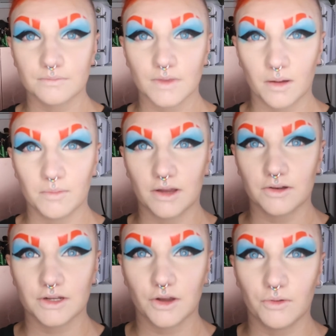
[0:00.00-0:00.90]
I'm now
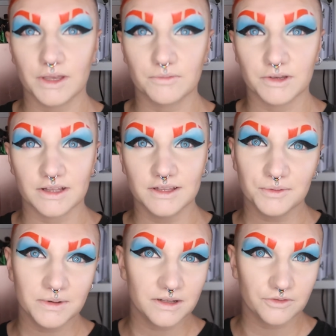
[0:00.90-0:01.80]
going to go in with a little
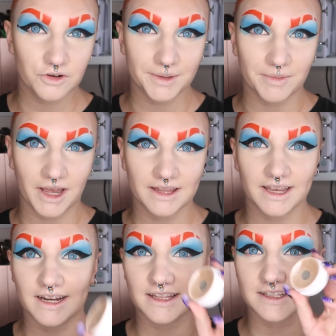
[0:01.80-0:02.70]
bit of cream
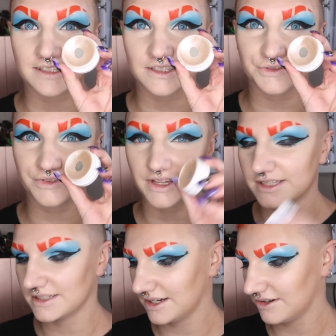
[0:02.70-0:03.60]
highlight, and this is
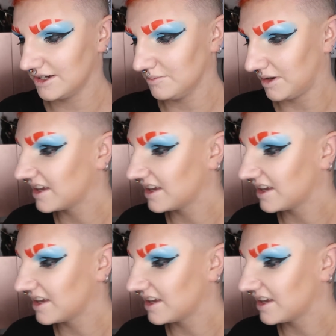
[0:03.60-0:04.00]
Flexitarian by